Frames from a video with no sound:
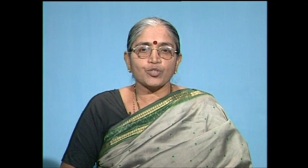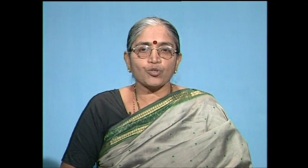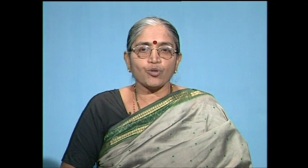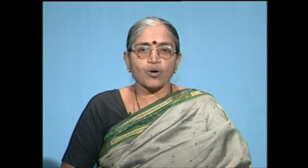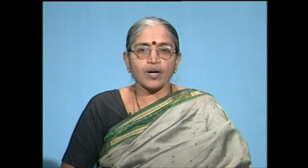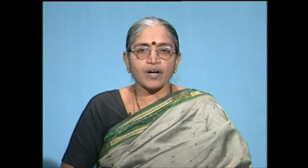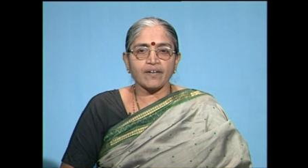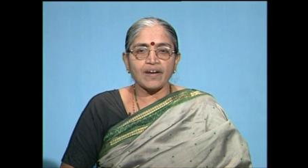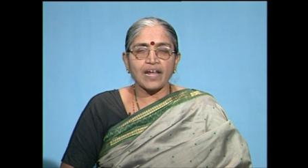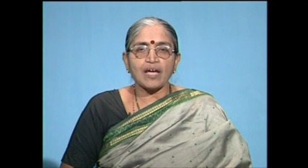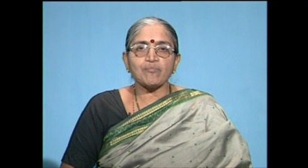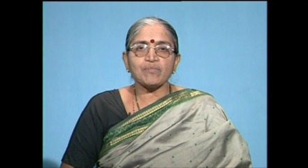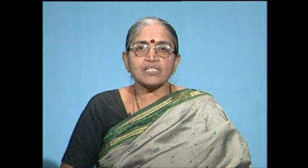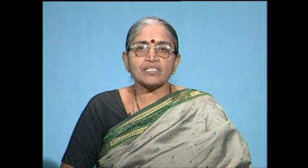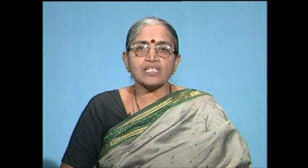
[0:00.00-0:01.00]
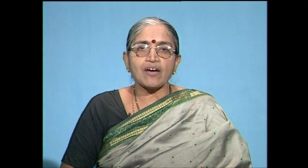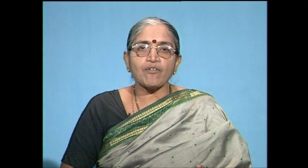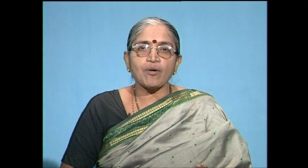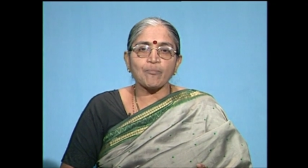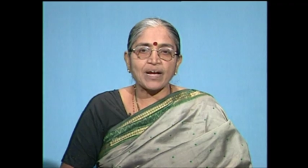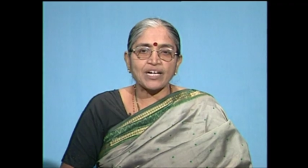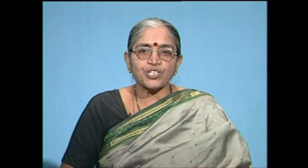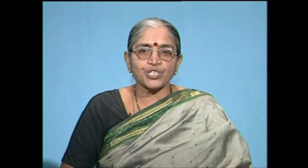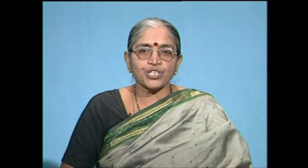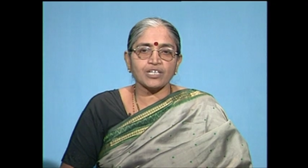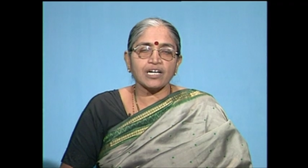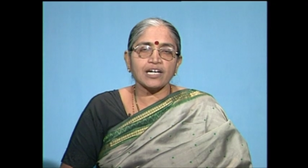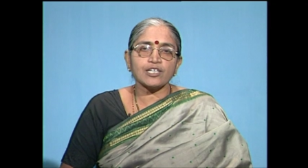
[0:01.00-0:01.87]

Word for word: though her name is never mentioned,